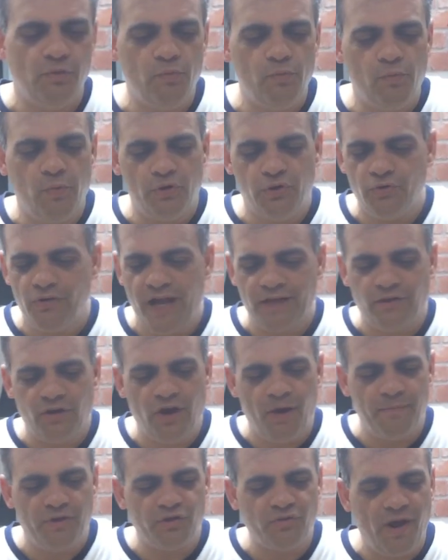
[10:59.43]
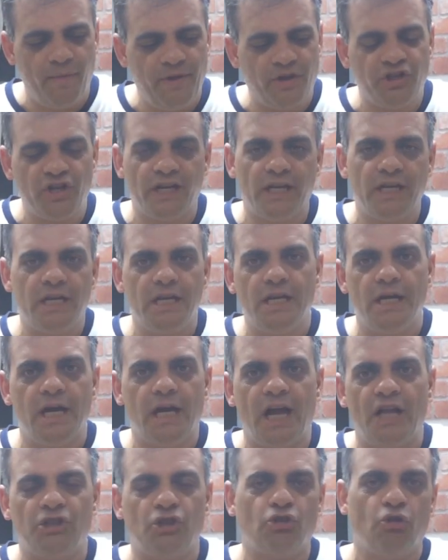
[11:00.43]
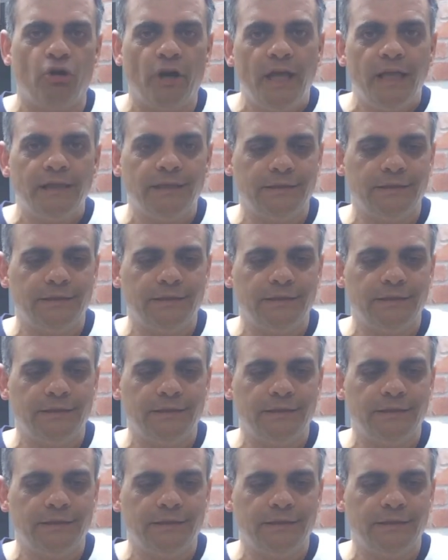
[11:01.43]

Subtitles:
Would you like to come and try my chicken cacciatore?